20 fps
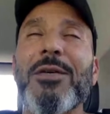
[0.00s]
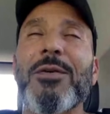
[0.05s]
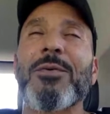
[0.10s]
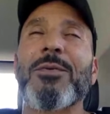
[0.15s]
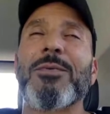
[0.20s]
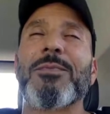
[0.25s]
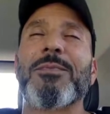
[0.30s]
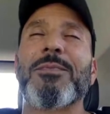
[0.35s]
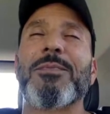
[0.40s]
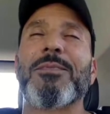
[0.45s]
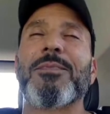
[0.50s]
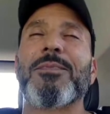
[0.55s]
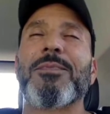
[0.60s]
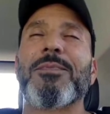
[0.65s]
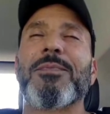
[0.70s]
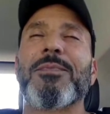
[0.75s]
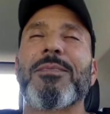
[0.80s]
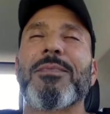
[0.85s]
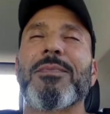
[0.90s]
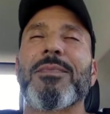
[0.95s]
you.
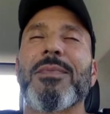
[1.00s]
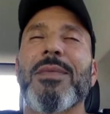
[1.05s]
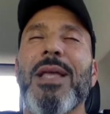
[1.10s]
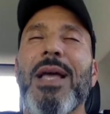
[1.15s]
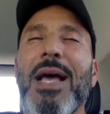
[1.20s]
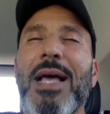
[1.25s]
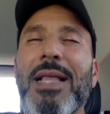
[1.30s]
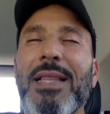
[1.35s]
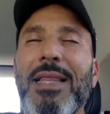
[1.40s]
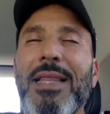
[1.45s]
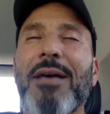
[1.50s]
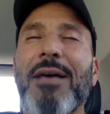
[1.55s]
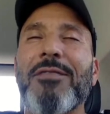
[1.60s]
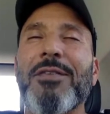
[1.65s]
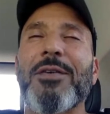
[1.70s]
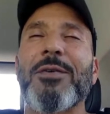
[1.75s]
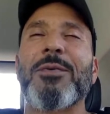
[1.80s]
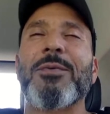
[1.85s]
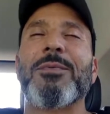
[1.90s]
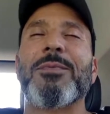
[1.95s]
I love
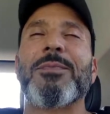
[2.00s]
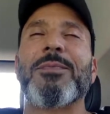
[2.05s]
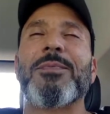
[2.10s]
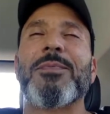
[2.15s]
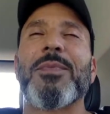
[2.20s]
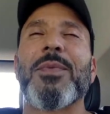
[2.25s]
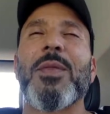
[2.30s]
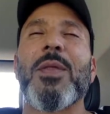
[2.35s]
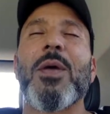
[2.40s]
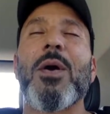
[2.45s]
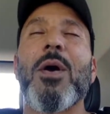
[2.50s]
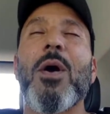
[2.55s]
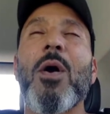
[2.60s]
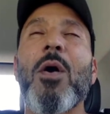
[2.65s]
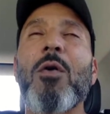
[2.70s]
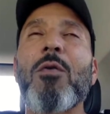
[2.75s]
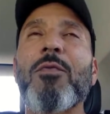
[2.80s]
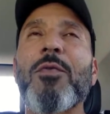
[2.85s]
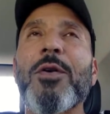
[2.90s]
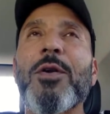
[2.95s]
you.
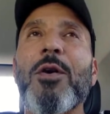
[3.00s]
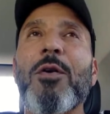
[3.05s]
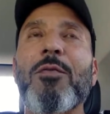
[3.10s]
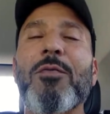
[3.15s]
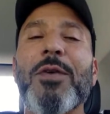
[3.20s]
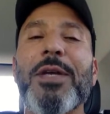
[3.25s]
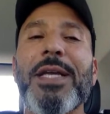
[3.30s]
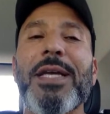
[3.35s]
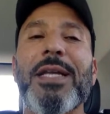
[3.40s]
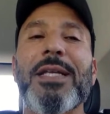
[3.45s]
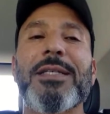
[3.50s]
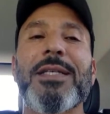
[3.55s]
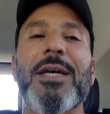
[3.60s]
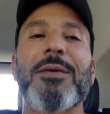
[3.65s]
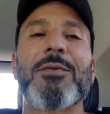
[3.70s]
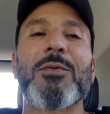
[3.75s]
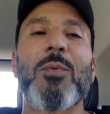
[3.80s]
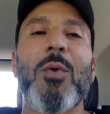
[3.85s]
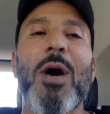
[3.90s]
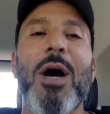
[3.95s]
Over and over again as
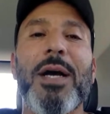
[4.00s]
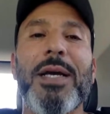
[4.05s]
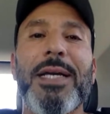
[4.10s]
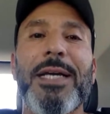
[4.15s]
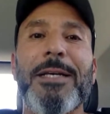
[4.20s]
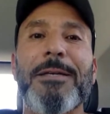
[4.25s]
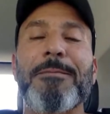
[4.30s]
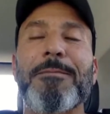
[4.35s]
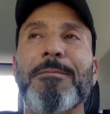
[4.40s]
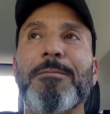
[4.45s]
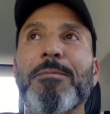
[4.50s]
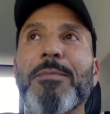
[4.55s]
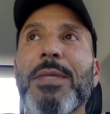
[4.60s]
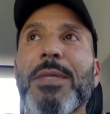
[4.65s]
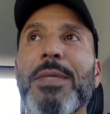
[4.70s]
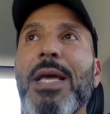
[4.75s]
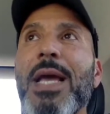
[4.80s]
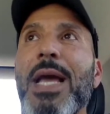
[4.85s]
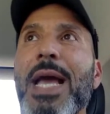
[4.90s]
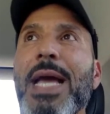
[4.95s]
I was walking.
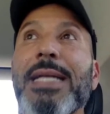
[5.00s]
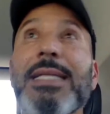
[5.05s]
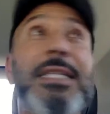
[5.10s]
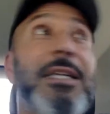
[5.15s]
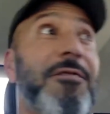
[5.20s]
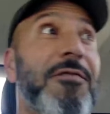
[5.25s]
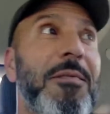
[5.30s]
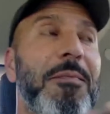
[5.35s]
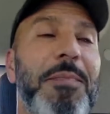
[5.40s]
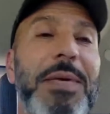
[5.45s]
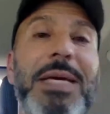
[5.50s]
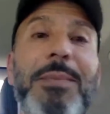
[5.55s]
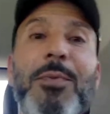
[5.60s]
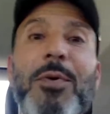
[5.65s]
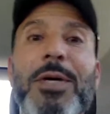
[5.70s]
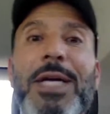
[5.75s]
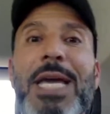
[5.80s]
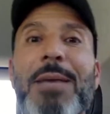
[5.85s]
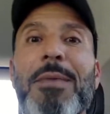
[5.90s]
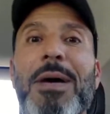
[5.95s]
And different
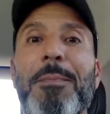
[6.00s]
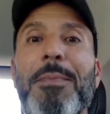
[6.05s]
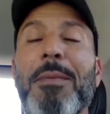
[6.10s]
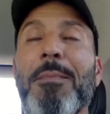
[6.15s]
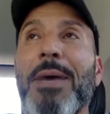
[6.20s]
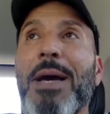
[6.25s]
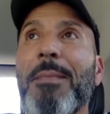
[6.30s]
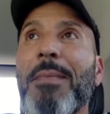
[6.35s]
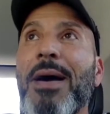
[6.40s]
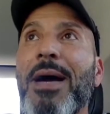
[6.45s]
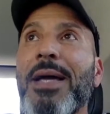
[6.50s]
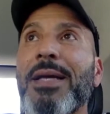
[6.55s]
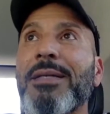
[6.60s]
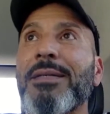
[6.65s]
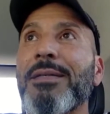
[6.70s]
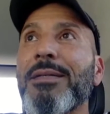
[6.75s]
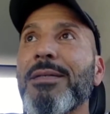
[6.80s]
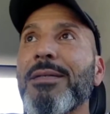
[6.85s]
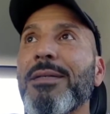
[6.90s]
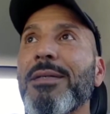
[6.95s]
people came up in my mind.
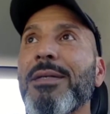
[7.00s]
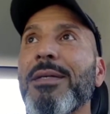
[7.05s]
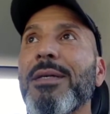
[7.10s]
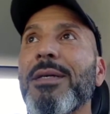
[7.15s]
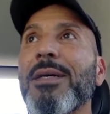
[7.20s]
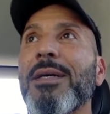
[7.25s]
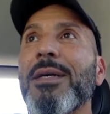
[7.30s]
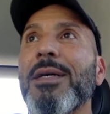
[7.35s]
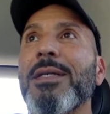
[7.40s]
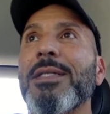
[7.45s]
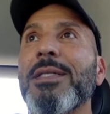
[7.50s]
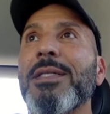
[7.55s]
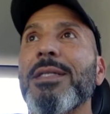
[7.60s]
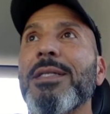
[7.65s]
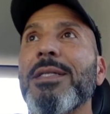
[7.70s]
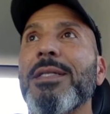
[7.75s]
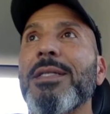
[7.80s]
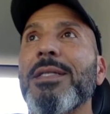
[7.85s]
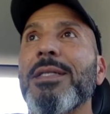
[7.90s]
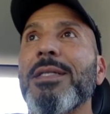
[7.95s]

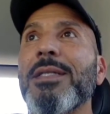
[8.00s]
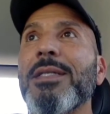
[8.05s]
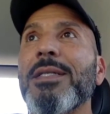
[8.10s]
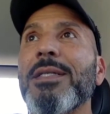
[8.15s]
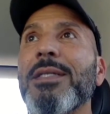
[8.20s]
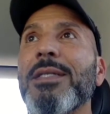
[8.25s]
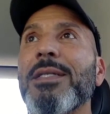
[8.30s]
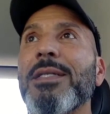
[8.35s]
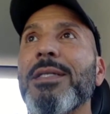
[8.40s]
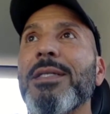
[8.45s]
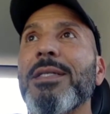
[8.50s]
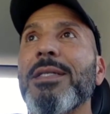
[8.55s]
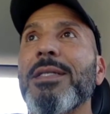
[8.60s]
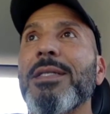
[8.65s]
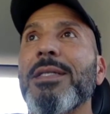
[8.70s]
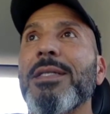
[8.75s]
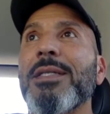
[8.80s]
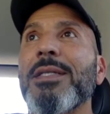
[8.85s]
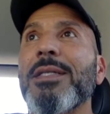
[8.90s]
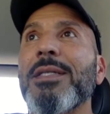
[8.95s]
Different people from the
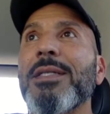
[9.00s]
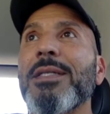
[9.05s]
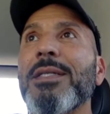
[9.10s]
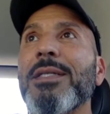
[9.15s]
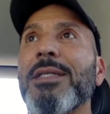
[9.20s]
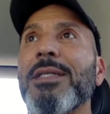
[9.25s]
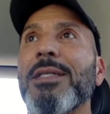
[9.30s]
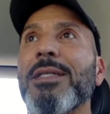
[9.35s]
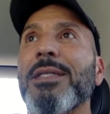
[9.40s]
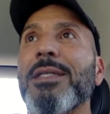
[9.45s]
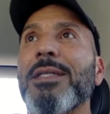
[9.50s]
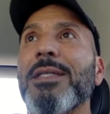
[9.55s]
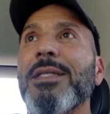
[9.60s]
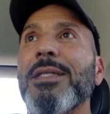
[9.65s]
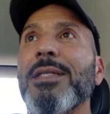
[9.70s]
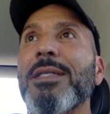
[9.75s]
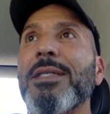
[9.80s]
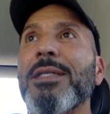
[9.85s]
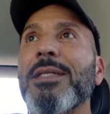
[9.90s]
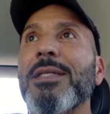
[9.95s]
past,
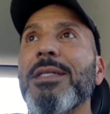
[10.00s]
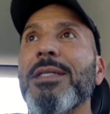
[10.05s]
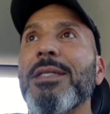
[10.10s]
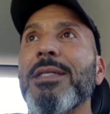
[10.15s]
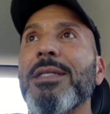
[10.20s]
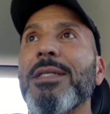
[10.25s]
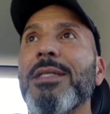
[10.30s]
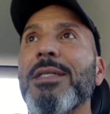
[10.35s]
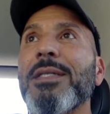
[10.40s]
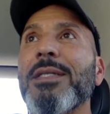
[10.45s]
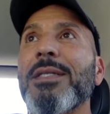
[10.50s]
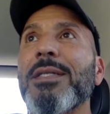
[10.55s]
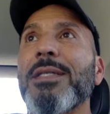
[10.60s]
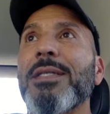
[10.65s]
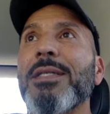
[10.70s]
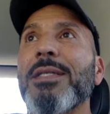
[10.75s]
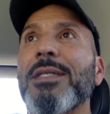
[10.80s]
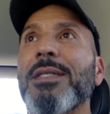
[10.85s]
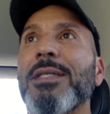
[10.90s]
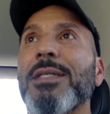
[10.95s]
myself.
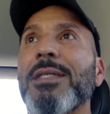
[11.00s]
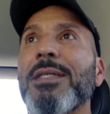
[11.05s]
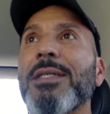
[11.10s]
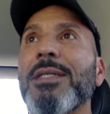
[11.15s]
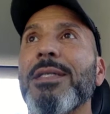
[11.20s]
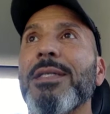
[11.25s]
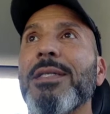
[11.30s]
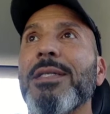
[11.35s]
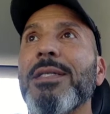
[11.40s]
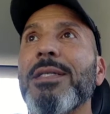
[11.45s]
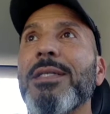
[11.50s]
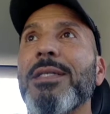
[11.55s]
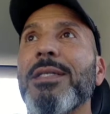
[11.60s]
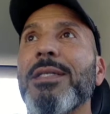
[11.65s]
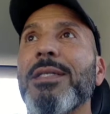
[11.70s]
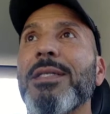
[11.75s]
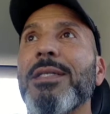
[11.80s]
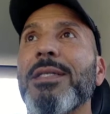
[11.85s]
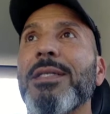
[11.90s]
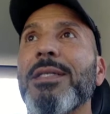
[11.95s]
And a
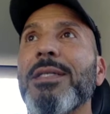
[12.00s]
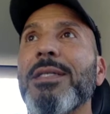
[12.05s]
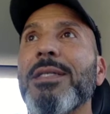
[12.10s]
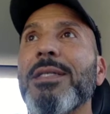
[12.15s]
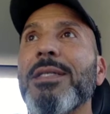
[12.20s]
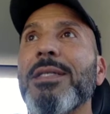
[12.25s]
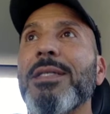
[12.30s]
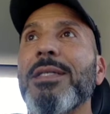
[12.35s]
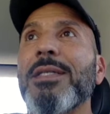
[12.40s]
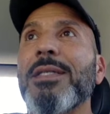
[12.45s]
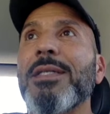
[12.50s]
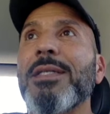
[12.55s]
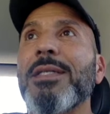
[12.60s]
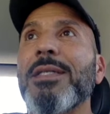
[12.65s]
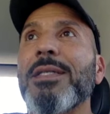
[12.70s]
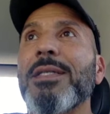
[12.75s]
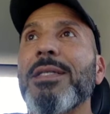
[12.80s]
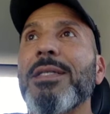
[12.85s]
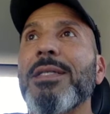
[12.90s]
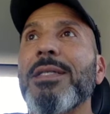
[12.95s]
lot of it came up
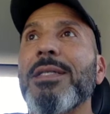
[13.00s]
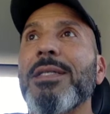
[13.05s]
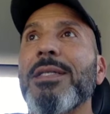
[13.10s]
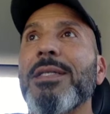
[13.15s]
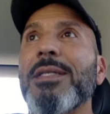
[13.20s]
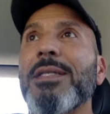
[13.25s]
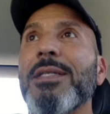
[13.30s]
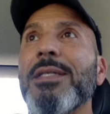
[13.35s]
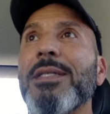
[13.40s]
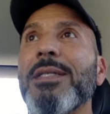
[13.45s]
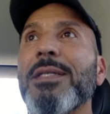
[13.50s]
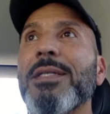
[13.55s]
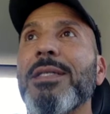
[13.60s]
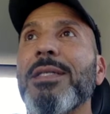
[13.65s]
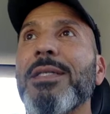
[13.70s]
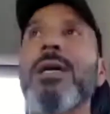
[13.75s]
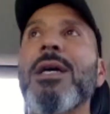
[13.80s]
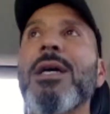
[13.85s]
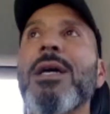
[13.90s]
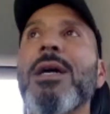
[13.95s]
because
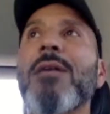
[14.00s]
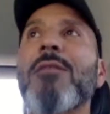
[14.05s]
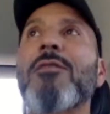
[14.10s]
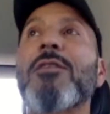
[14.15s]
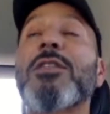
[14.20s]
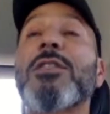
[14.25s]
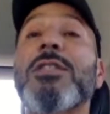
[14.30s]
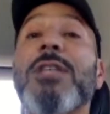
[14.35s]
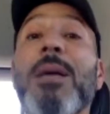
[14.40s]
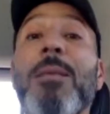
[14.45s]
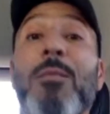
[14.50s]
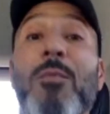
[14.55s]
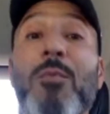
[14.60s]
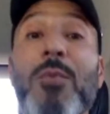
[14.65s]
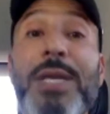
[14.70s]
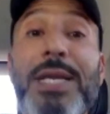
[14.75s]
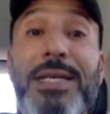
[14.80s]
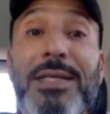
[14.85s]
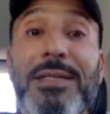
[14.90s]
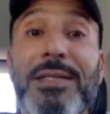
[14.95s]
for some
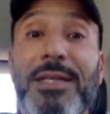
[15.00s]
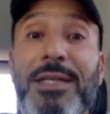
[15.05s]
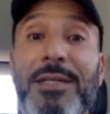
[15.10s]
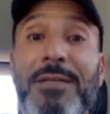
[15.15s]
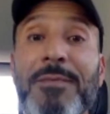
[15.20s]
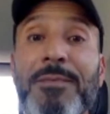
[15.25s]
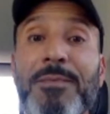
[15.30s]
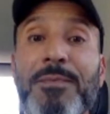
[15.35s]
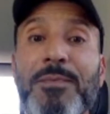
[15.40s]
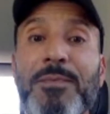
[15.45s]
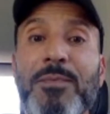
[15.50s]
reason,